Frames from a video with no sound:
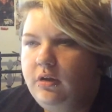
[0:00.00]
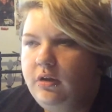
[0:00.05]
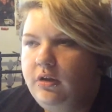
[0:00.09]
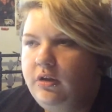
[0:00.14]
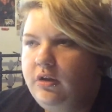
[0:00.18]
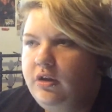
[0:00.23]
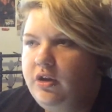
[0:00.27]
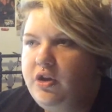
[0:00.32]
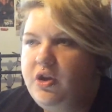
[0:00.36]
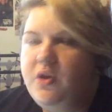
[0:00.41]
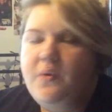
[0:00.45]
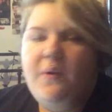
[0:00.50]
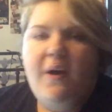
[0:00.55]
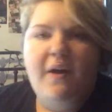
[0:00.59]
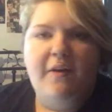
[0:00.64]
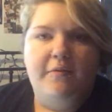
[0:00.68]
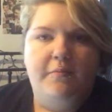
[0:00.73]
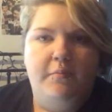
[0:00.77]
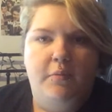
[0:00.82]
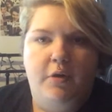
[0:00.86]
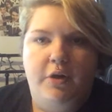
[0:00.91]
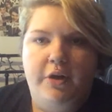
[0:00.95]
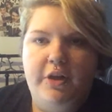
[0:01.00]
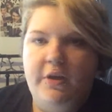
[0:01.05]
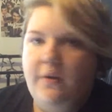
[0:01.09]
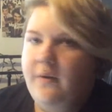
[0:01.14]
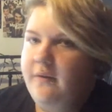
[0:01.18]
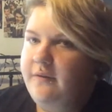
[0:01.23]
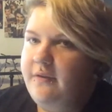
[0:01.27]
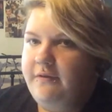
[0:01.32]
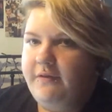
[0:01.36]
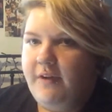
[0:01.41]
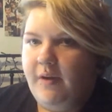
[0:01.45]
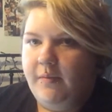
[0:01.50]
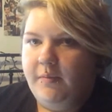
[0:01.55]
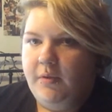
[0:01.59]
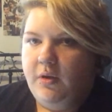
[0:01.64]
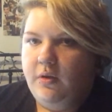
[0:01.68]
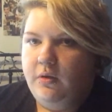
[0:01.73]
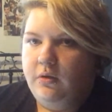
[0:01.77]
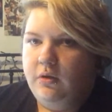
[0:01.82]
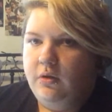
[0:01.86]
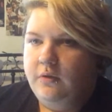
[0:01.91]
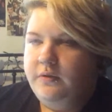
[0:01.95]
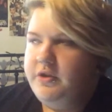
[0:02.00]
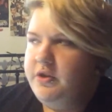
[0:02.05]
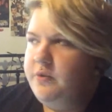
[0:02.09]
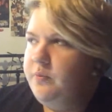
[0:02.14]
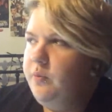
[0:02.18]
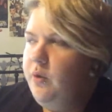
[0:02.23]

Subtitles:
You know, you have money, you have a family who loves you.